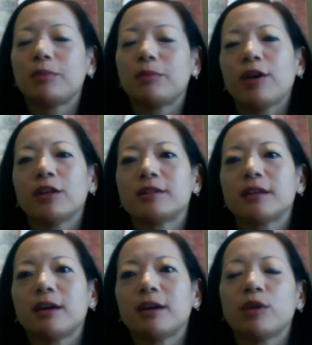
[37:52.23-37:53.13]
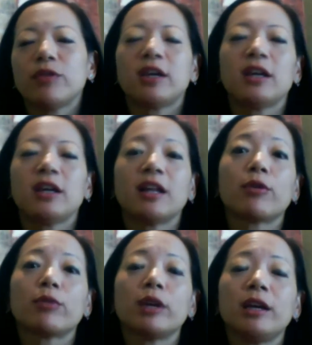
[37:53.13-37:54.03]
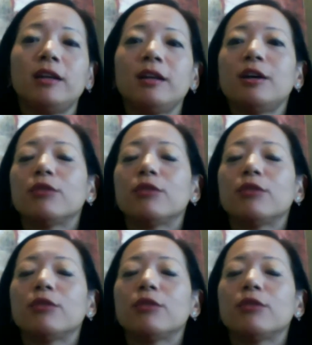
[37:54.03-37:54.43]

parents, we don't think he'll ever read,